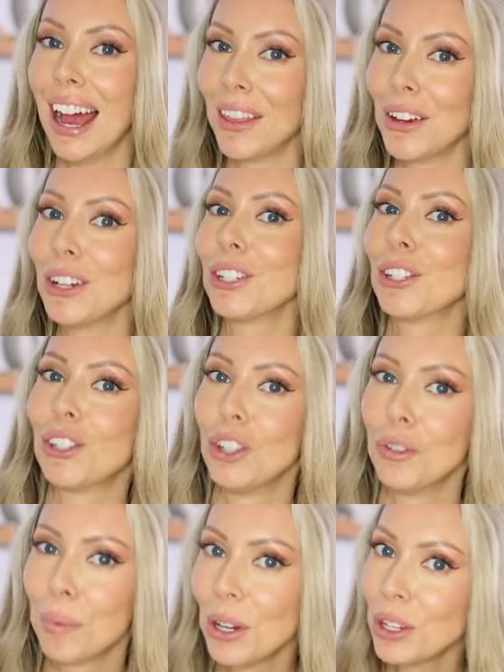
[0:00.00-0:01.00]
other
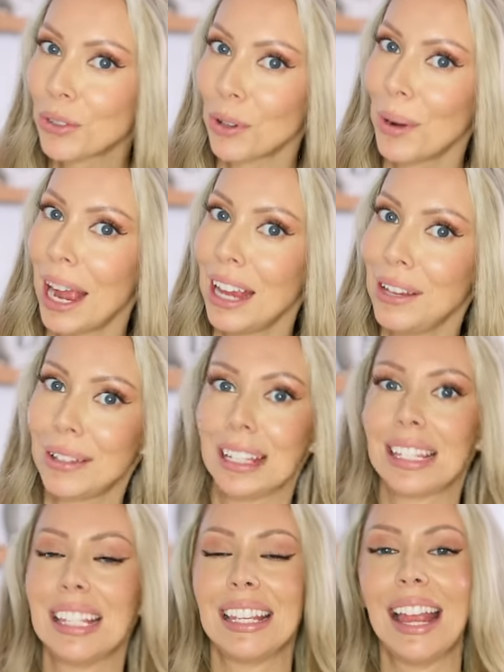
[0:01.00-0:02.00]
super useful way I use
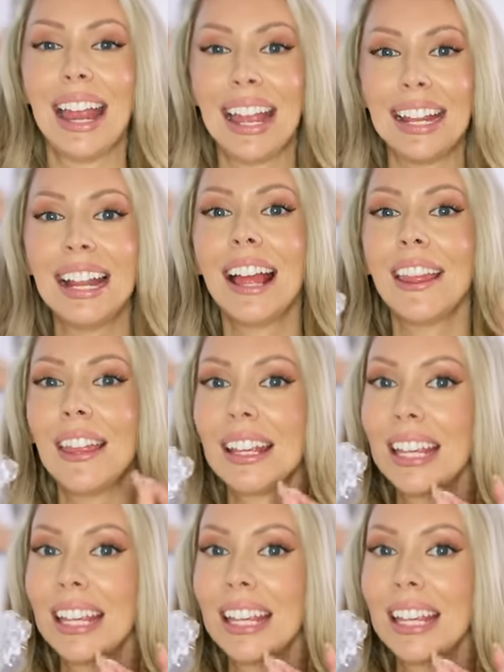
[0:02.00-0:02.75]
this is in the